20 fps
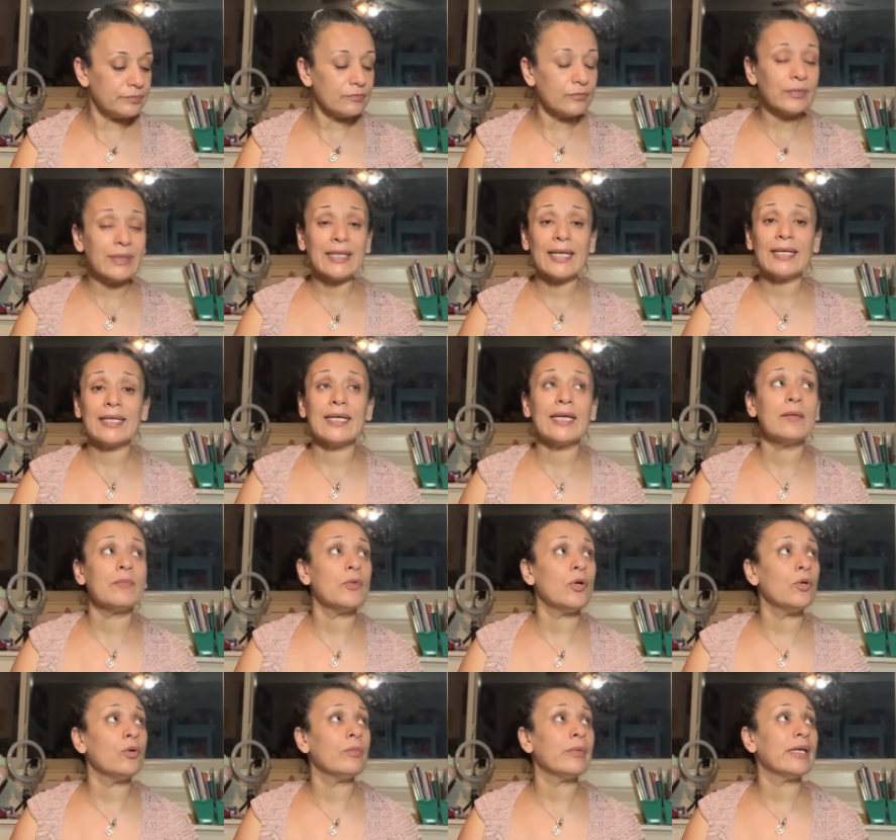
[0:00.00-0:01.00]
when I came
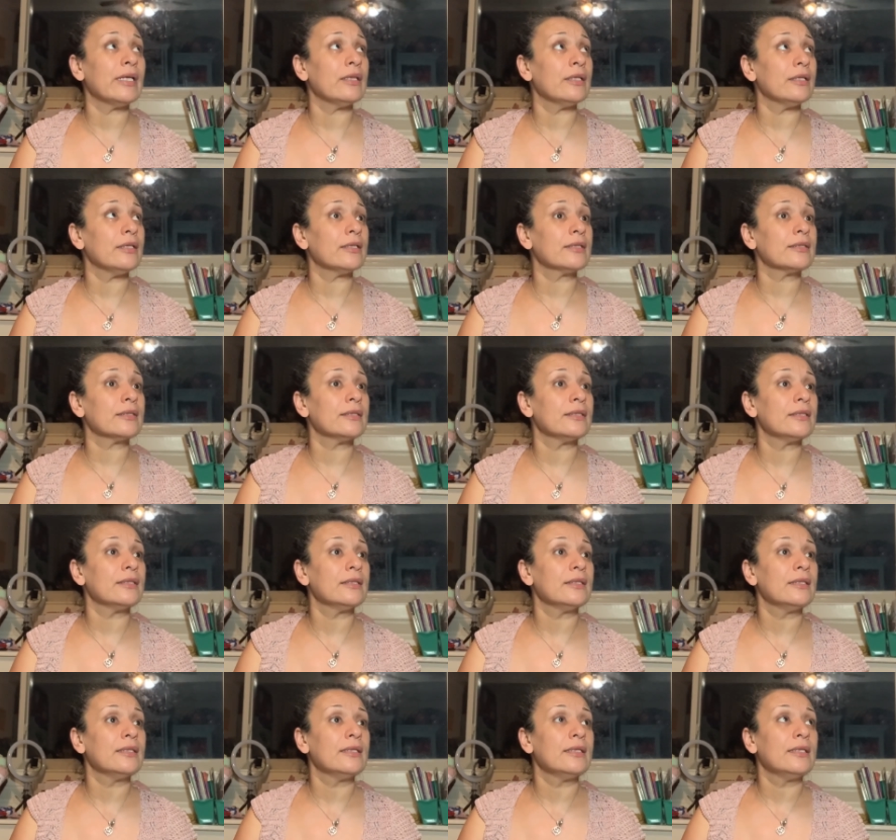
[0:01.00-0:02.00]
home, I looked
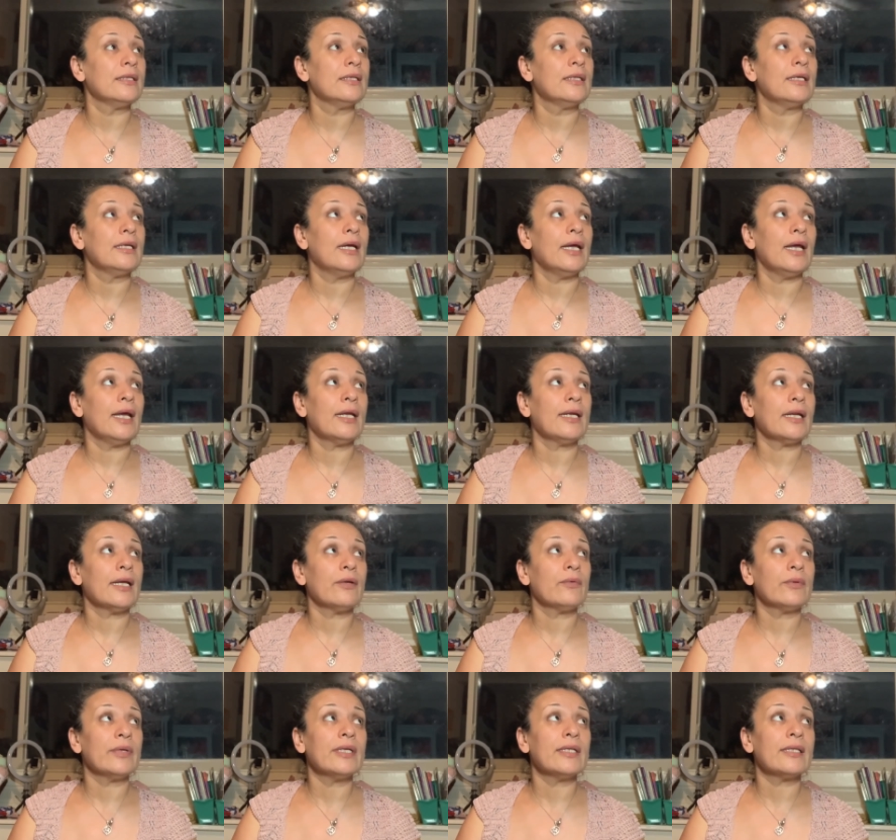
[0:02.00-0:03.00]
and I
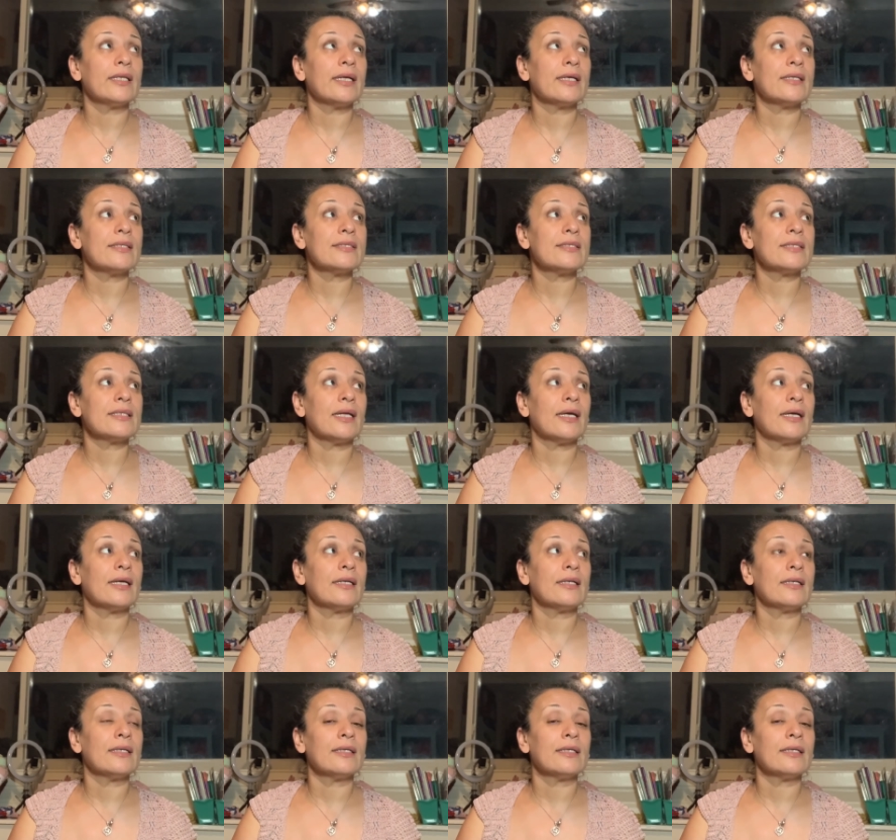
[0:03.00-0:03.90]
realized that